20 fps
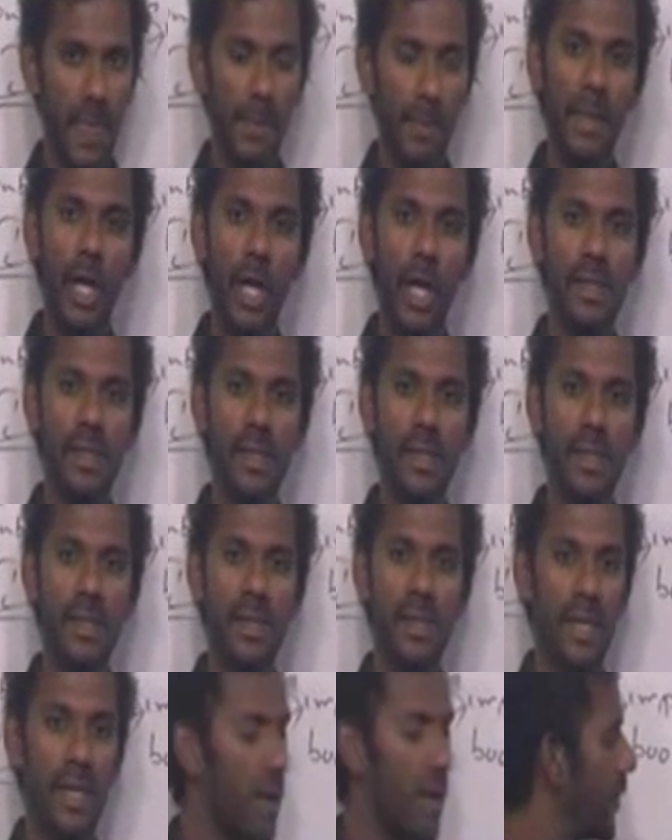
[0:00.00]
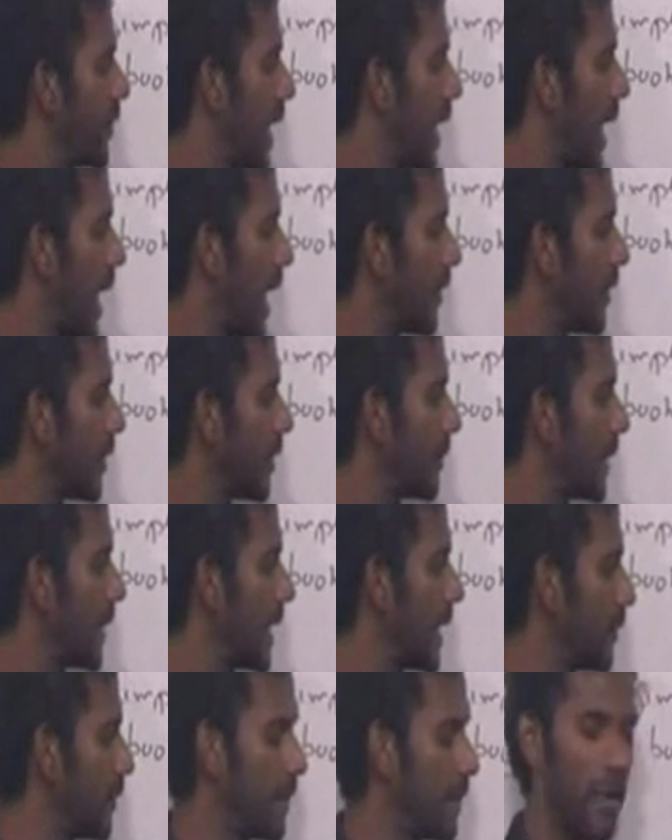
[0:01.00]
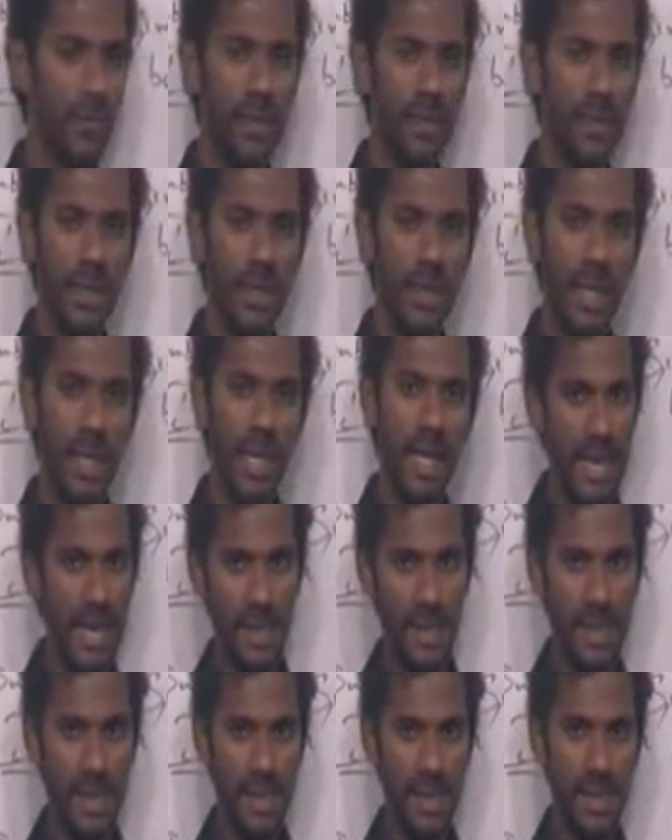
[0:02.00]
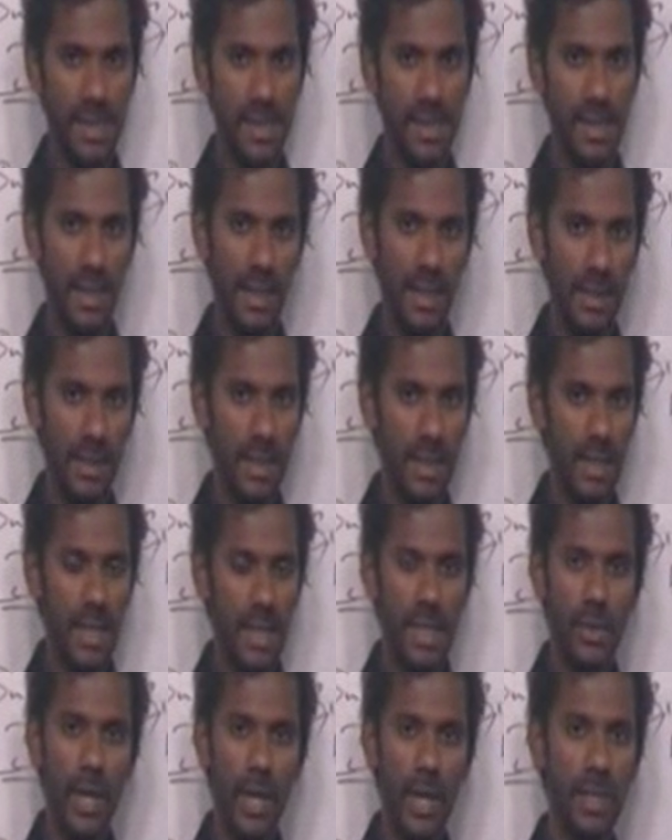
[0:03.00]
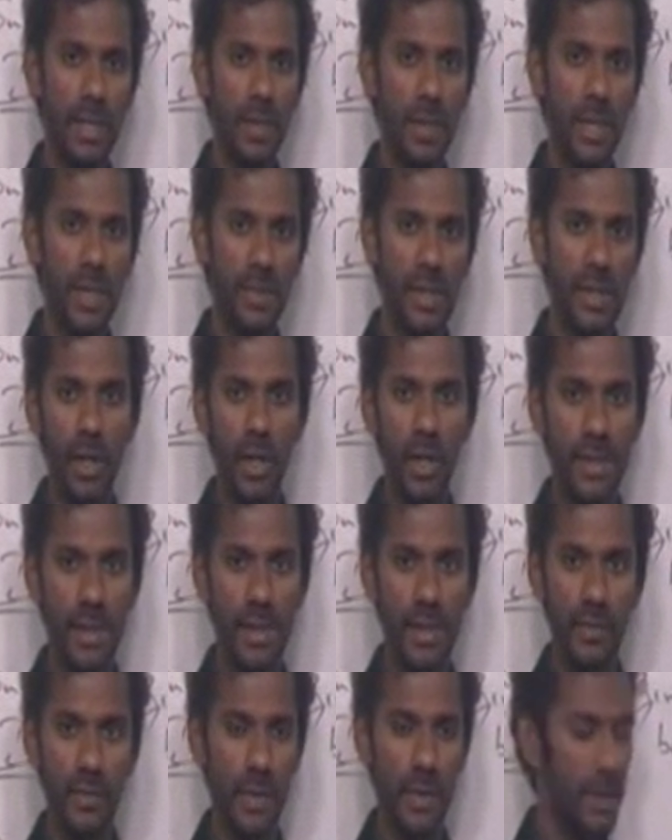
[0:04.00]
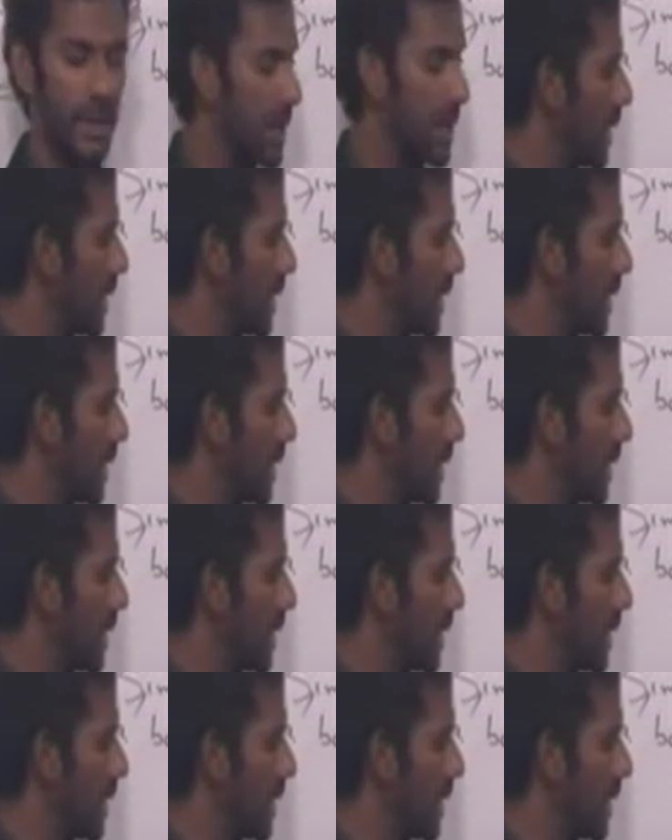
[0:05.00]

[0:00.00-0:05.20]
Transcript: Because we have a main verb after has. Clear? So has becomes an auxiliary verb.